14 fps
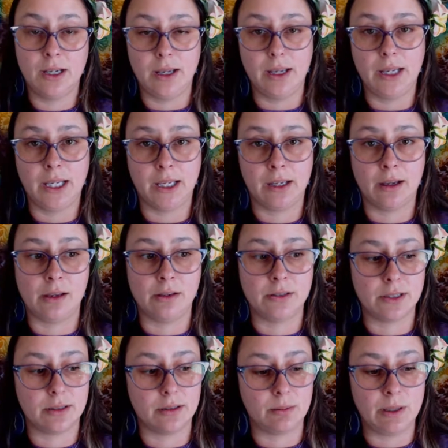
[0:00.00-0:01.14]
and
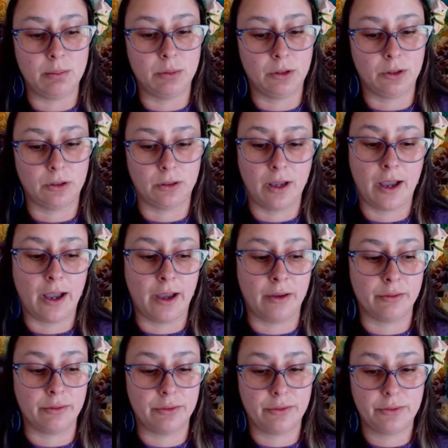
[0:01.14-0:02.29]
the people have
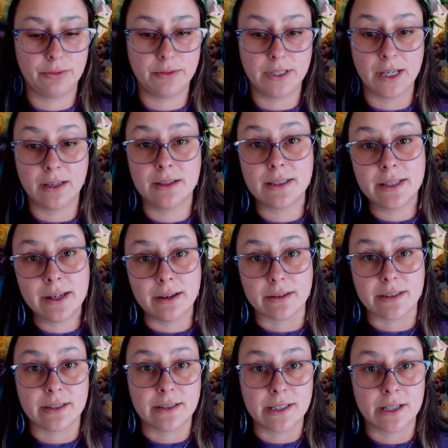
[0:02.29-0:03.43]
taken a stance
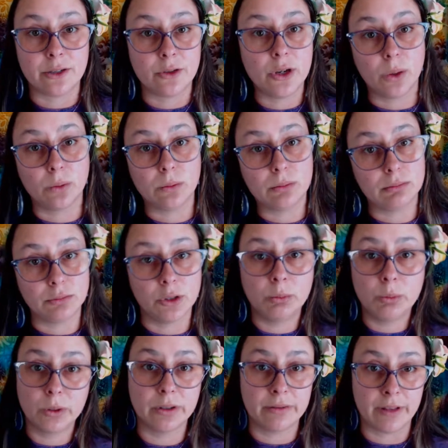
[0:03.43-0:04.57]
and said no
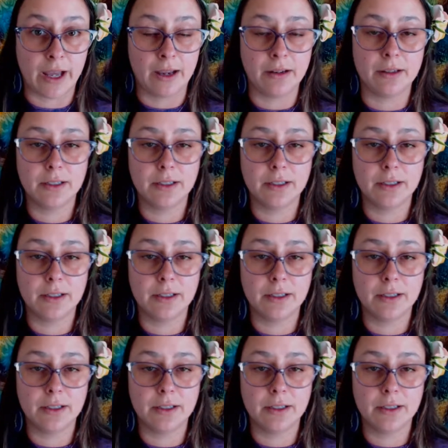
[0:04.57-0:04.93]
more of that.